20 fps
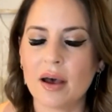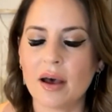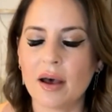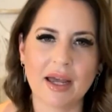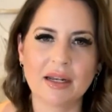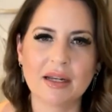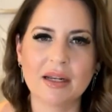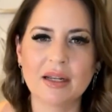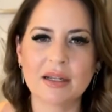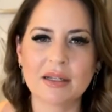
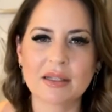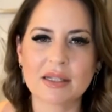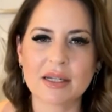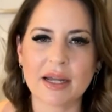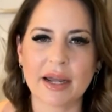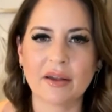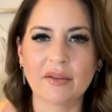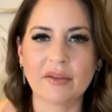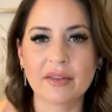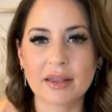editing
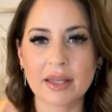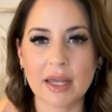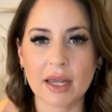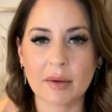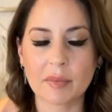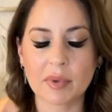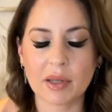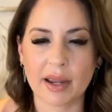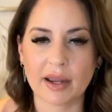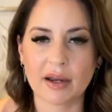style that they
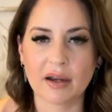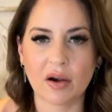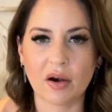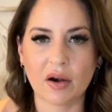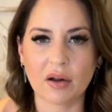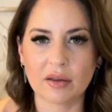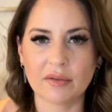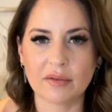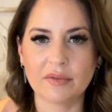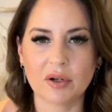apply to
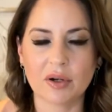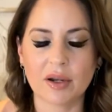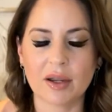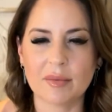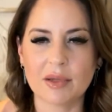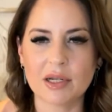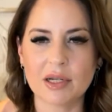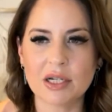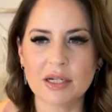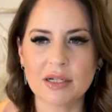all of your
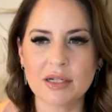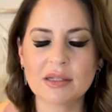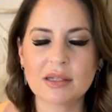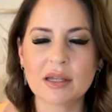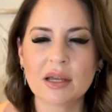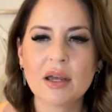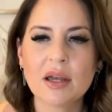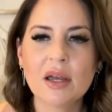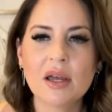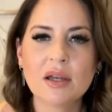
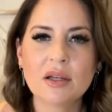images.